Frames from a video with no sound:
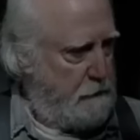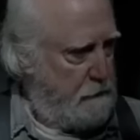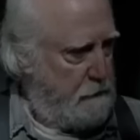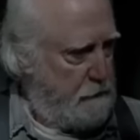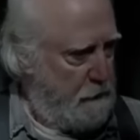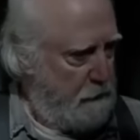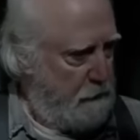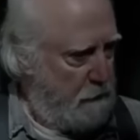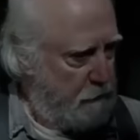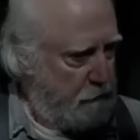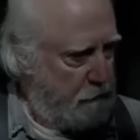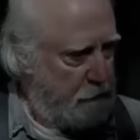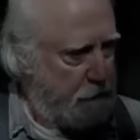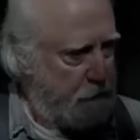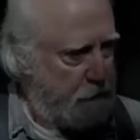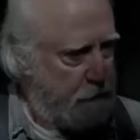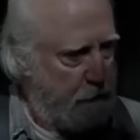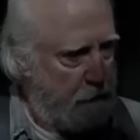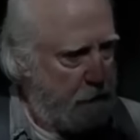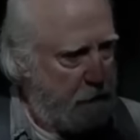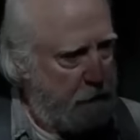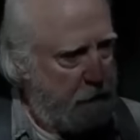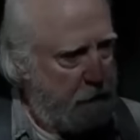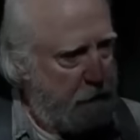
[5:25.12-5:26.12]
You've got to
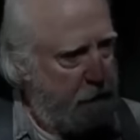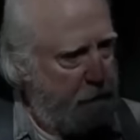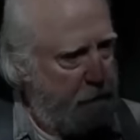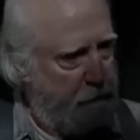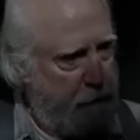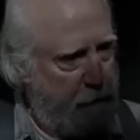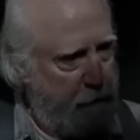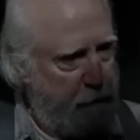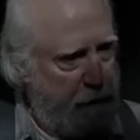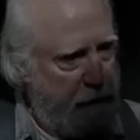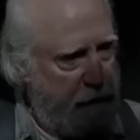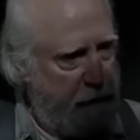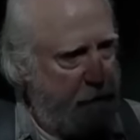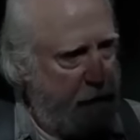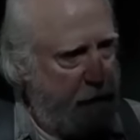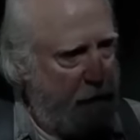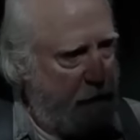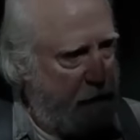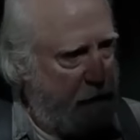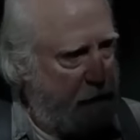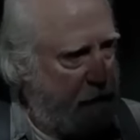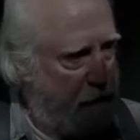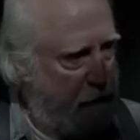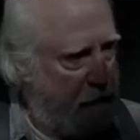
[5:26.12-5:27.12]
start giving
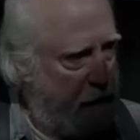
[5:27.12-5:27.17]
people a